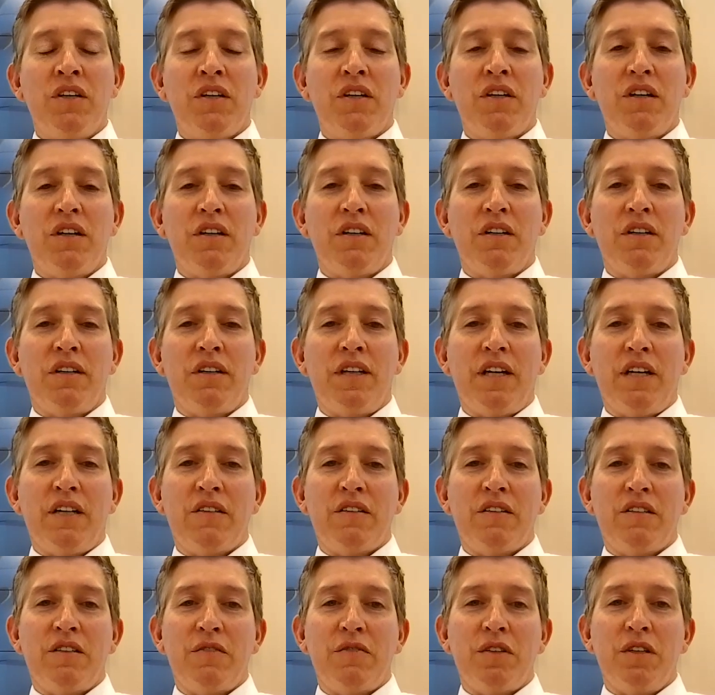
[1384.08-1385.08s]
That
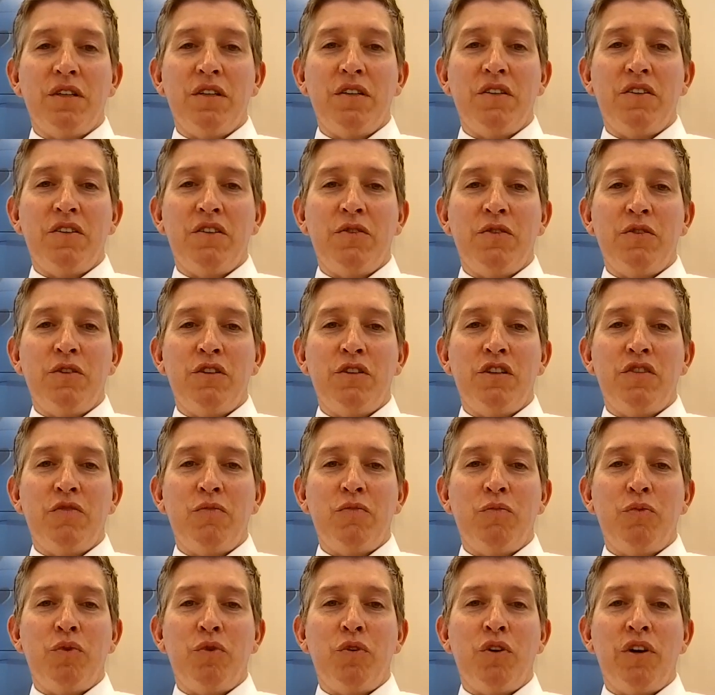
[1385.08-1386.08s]
has something to do with
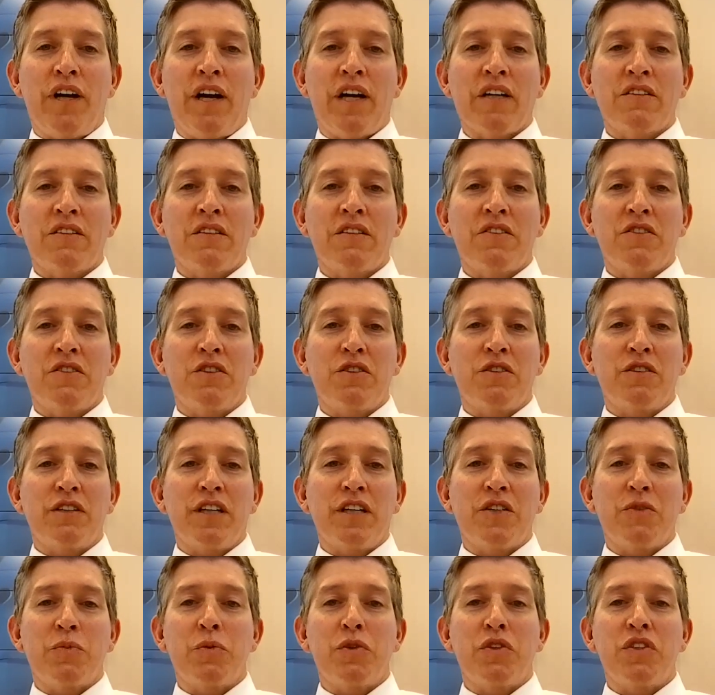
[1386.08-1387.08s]
it. Poor access to
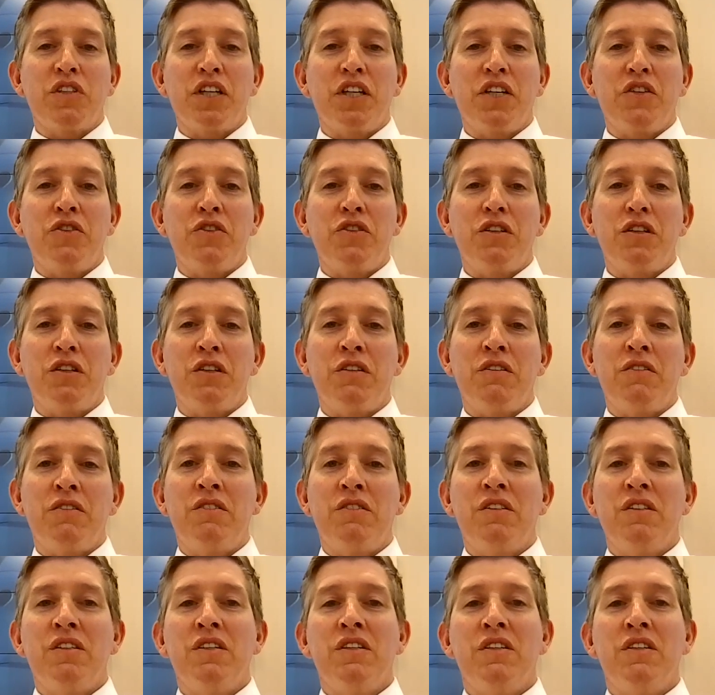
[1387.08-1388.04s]
transportation,